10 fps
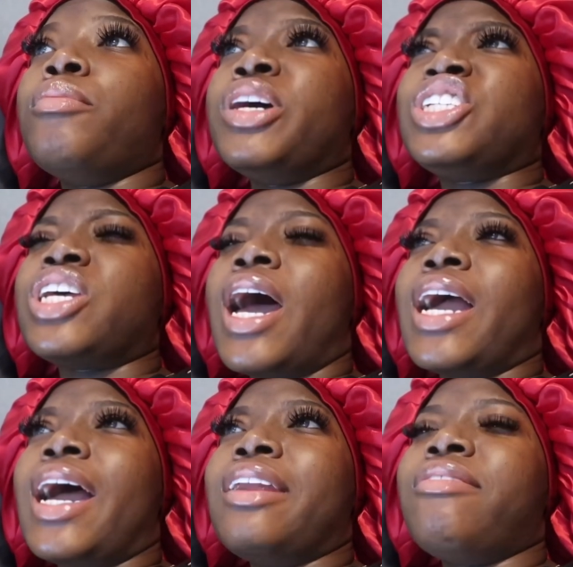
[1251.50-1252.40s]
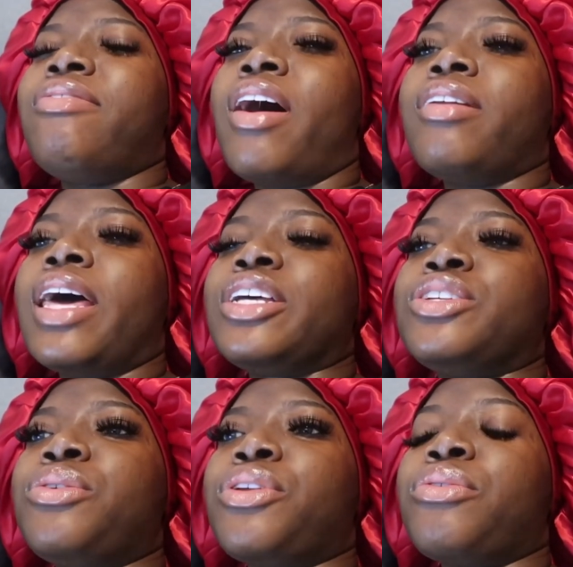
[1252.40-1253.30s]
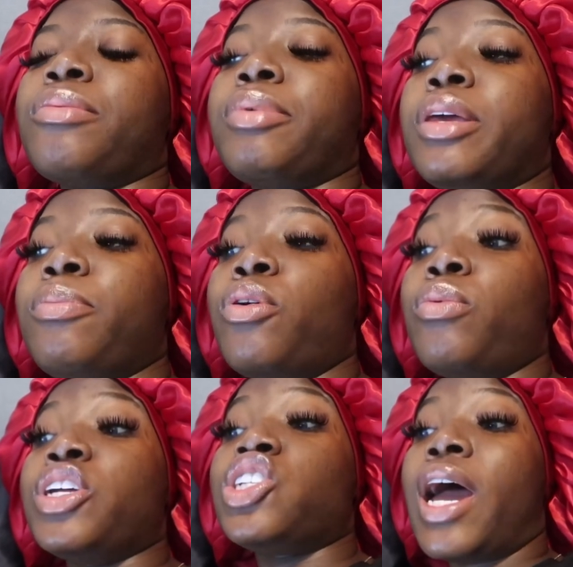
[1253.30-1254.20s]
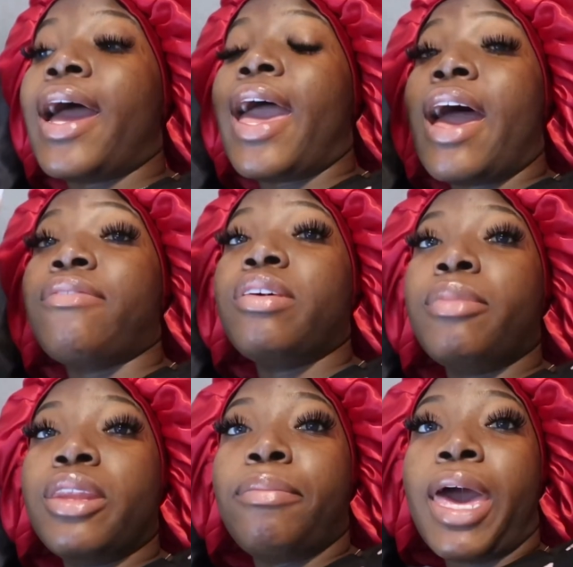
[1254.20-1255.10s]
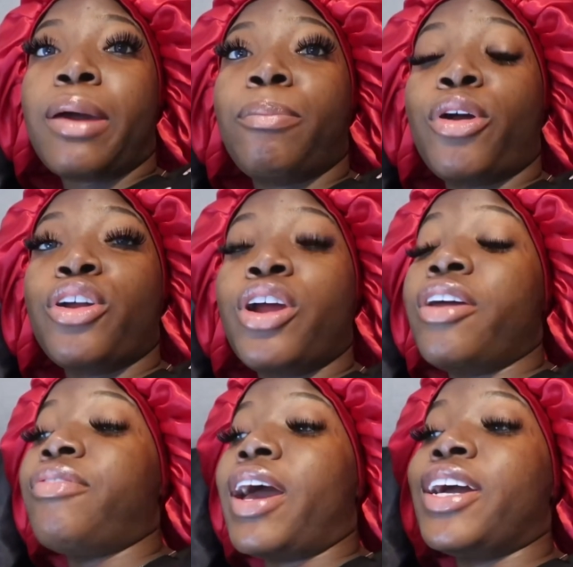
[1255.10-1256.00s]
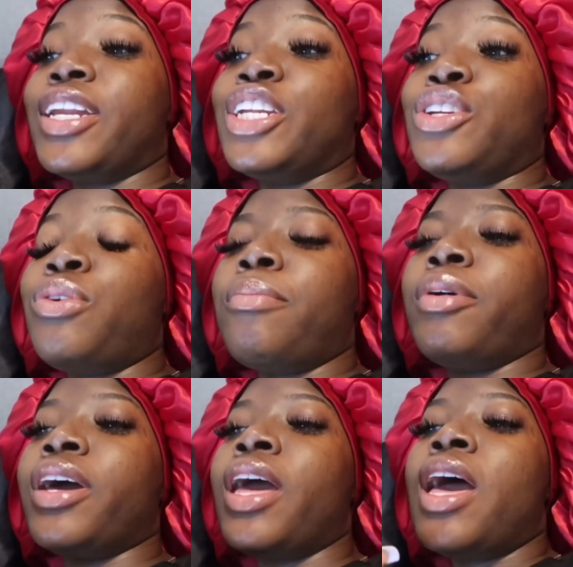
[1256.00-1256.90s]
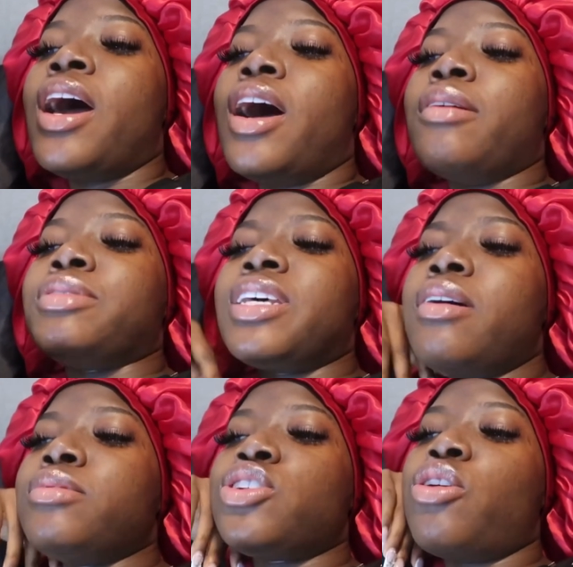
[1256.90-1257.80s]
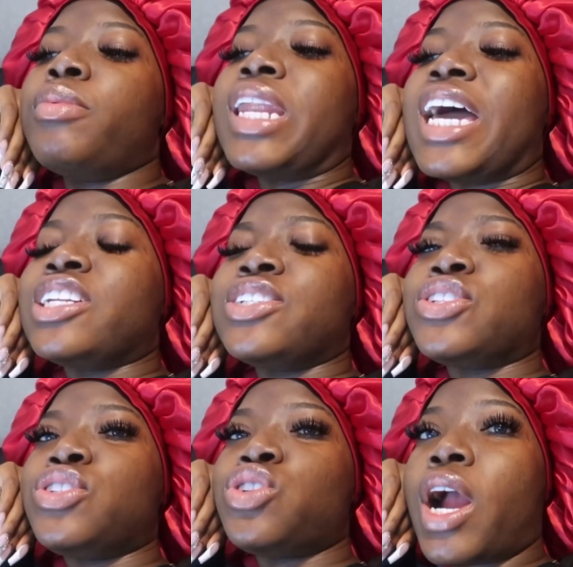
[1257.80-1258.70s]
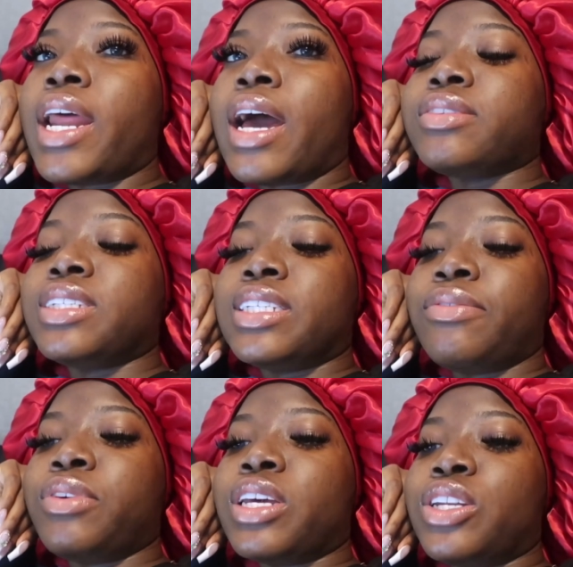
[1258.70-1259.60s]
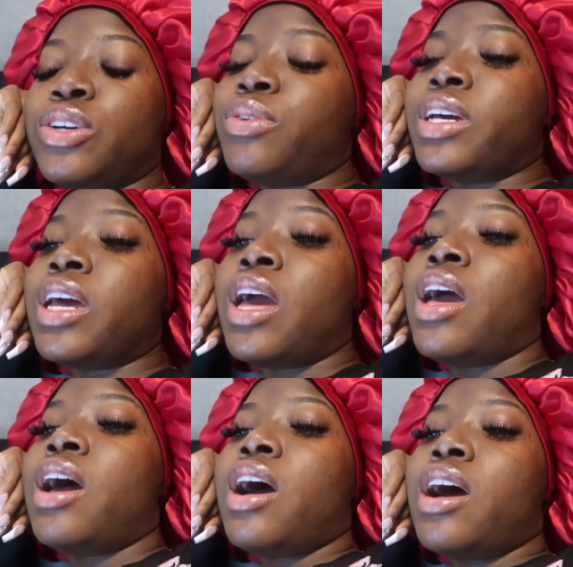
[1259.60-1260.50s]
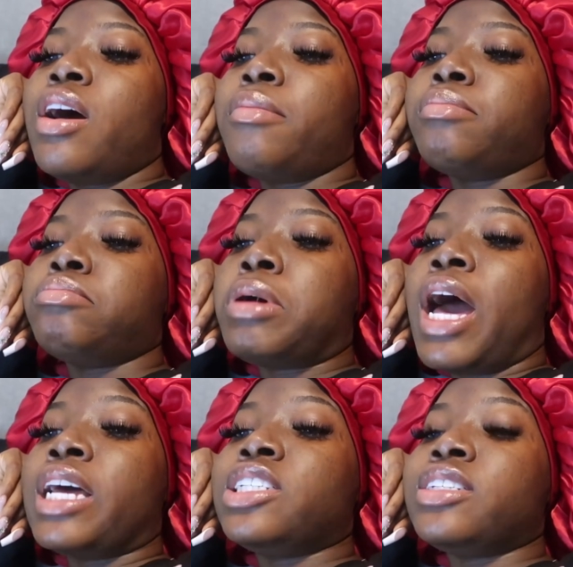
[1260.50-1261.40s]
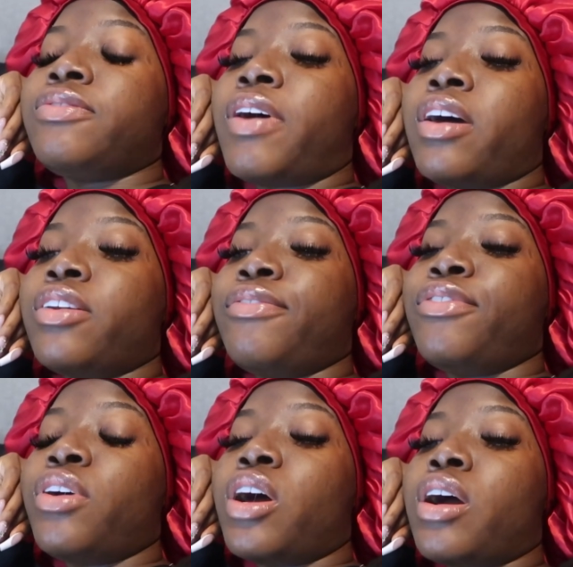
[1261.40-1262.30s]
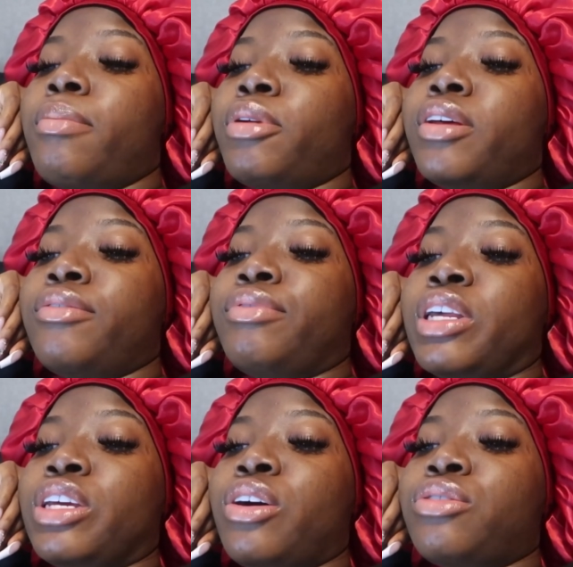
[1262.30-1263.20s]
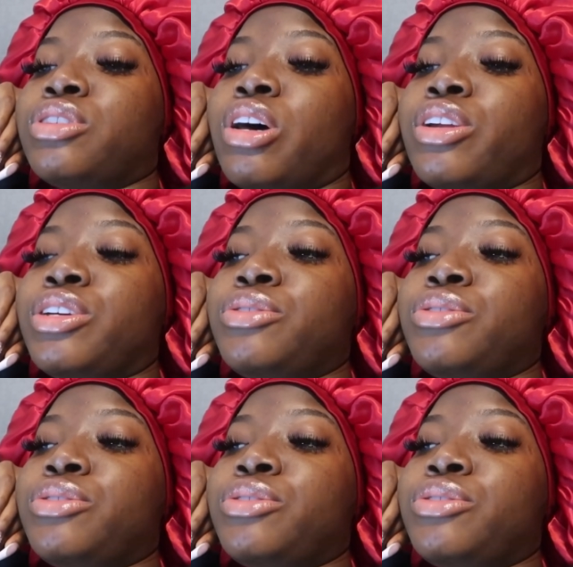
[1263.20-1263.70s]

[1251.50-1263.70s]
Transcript: which I kind of found like two or three people, which I have them in the back burner if I couldn't do it. But some told me like just try it out to see if you can do it. I just found a couple of videos on